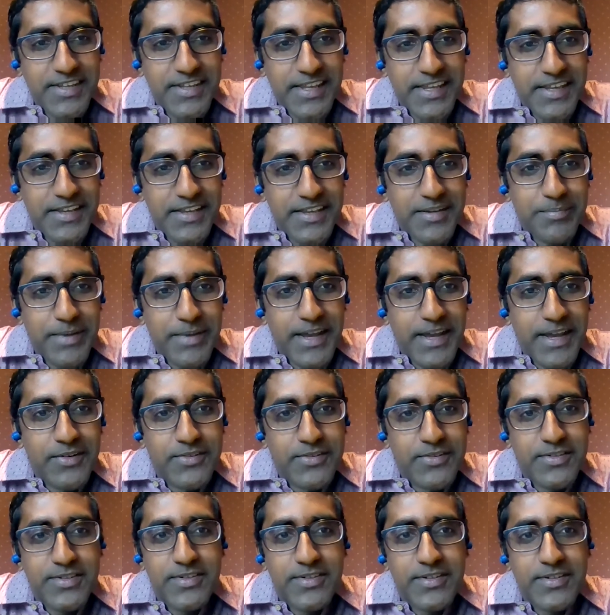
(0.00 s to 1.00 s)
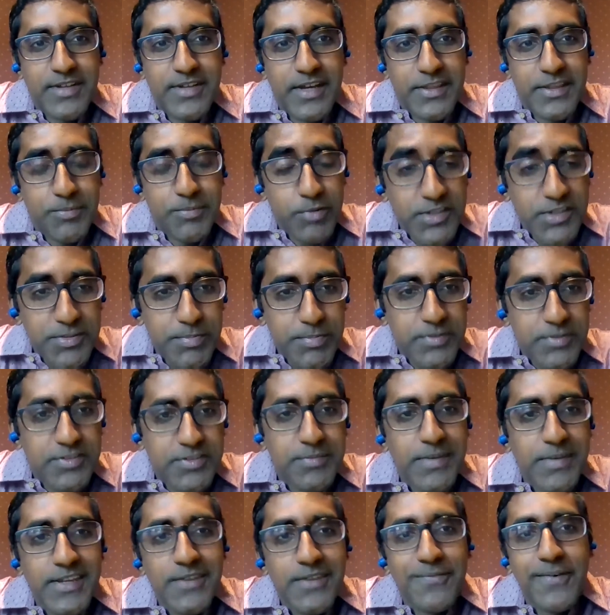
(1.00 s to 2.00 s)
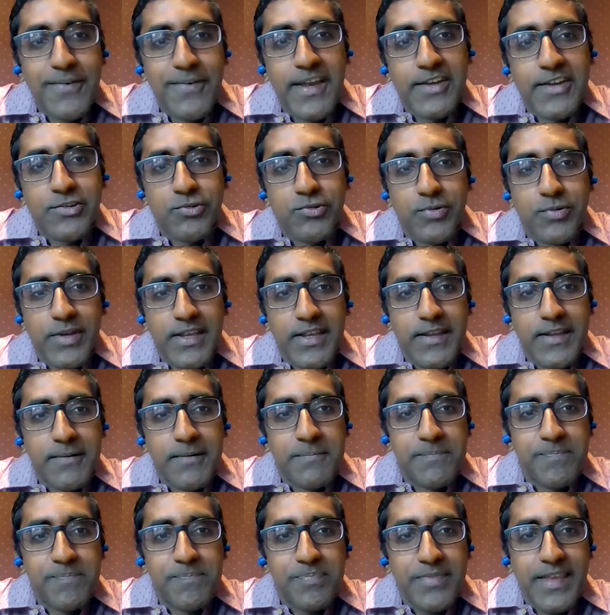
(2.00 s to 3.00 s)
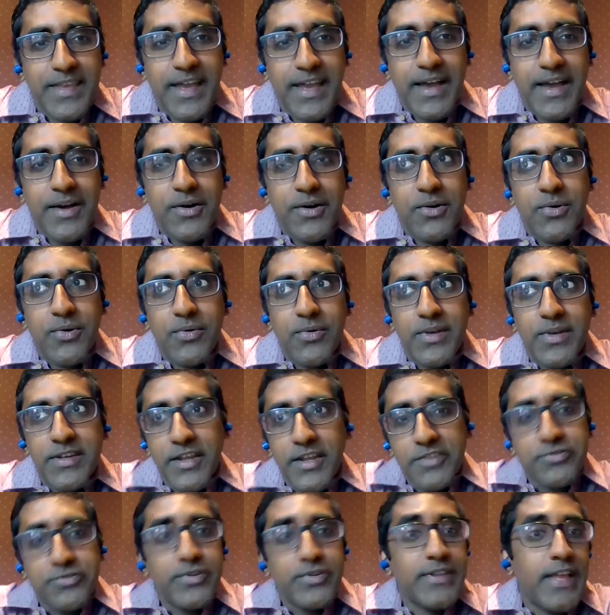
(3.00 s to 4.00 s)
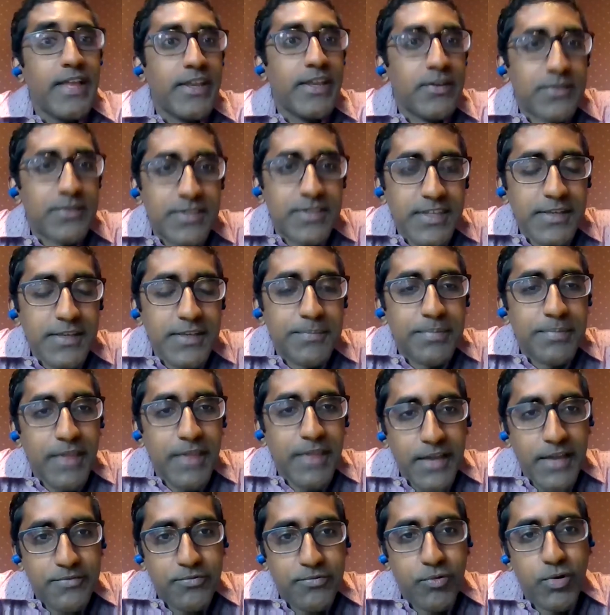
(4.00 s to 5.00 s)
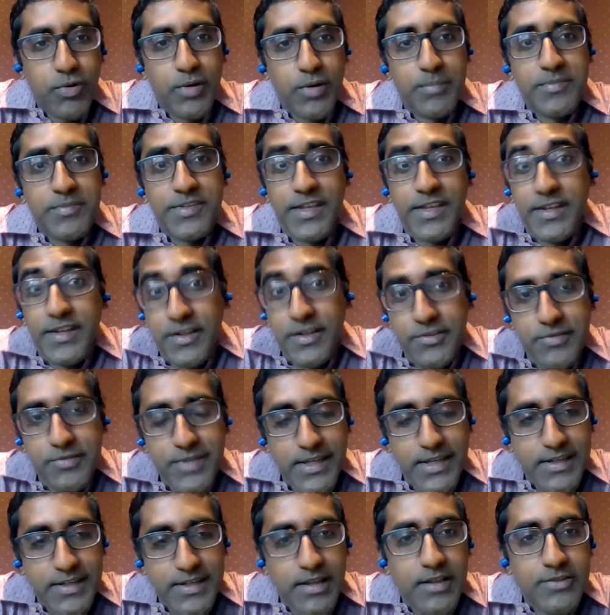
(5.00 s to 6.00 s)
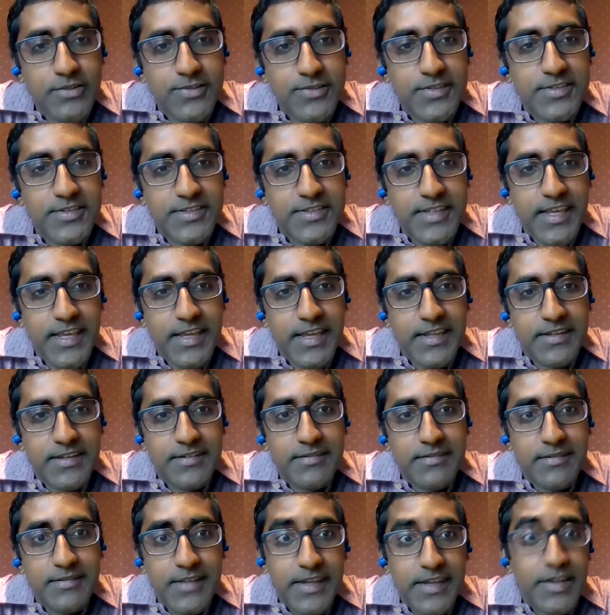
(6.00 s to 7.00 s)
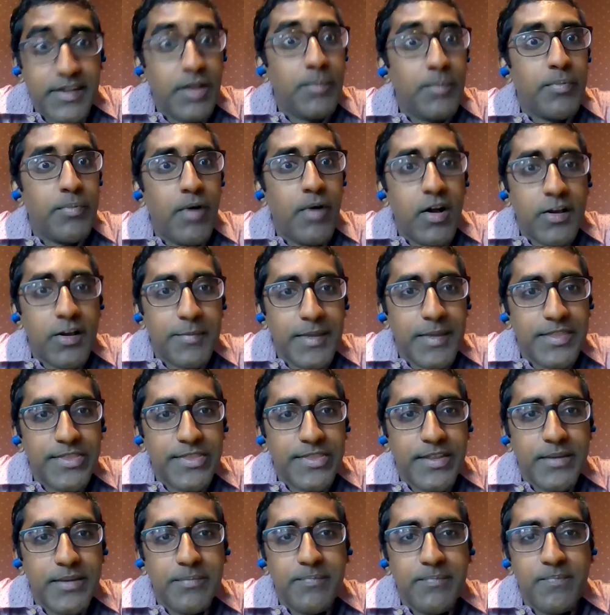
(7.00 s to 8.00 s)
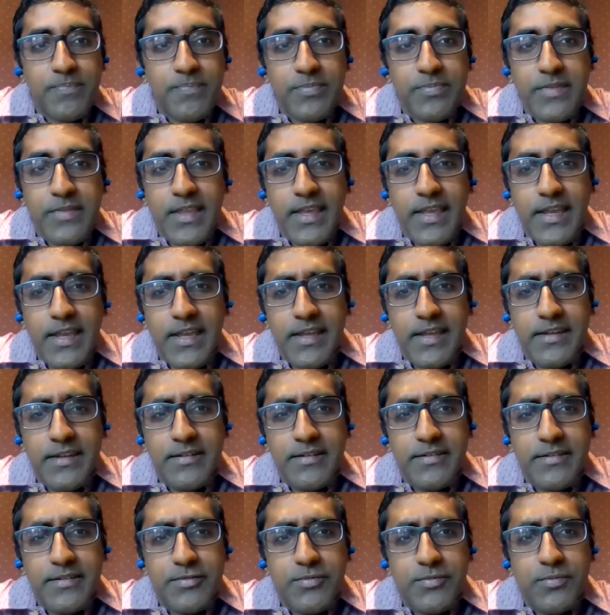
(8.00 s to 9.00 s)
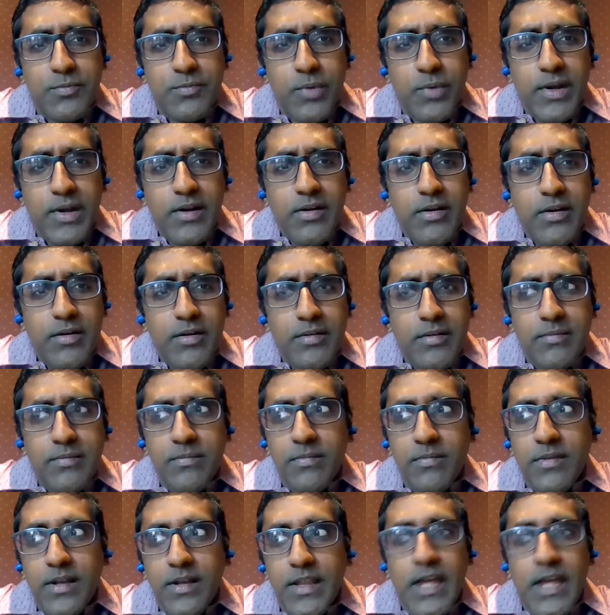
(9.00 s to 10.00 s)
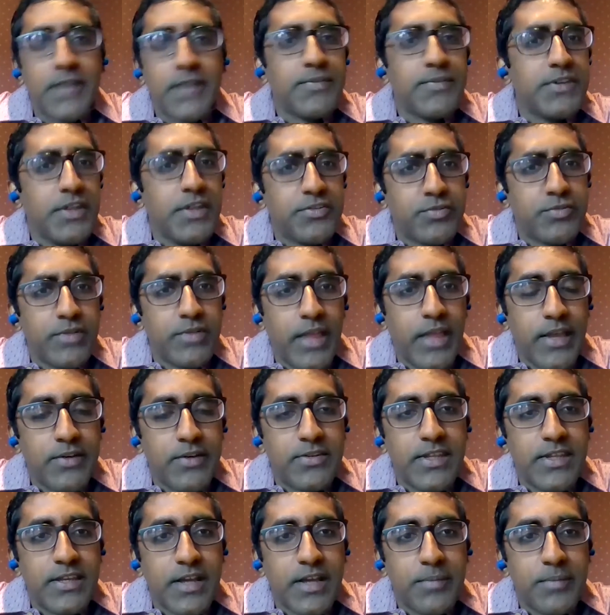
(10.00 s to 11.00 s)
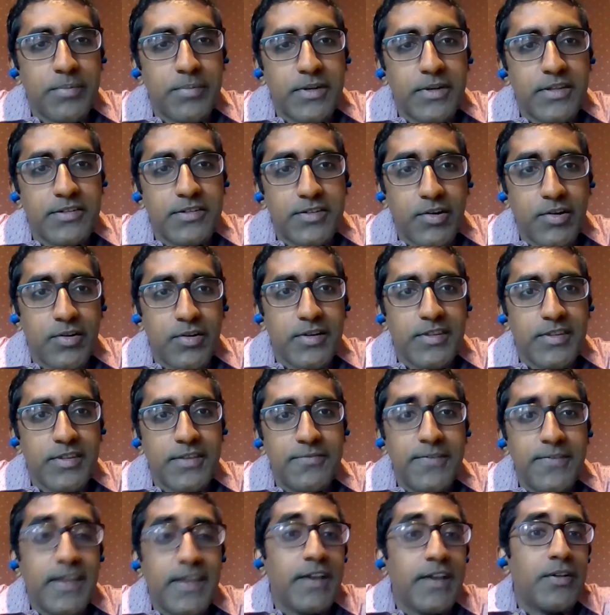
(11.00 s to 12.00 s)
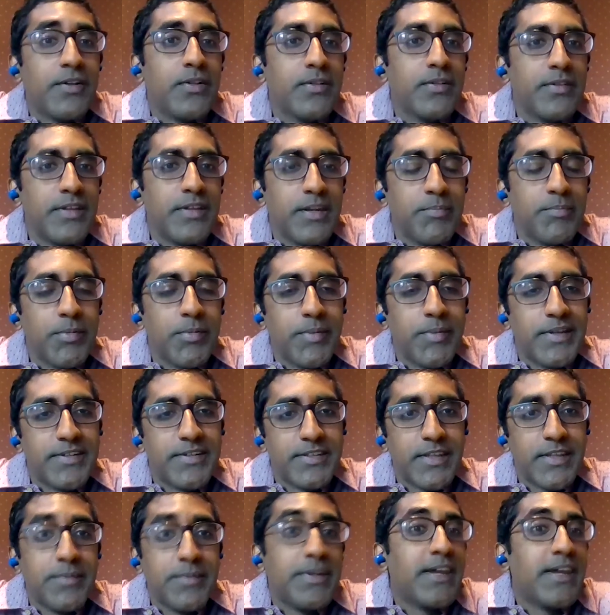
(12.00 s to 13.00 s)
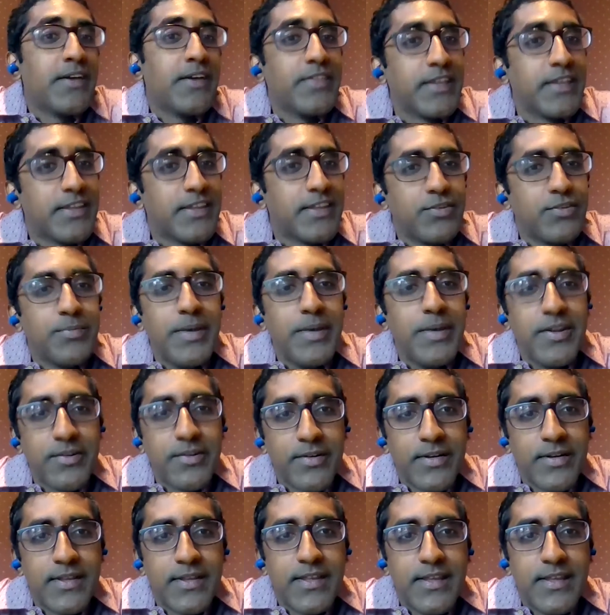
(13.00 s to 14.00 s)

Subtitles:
today about the principles of manufacturing, how industrial IoT platforms and other technologies can help augment them, and where a lot of industrial IoT companies currently fail in implementing them and how they can do better.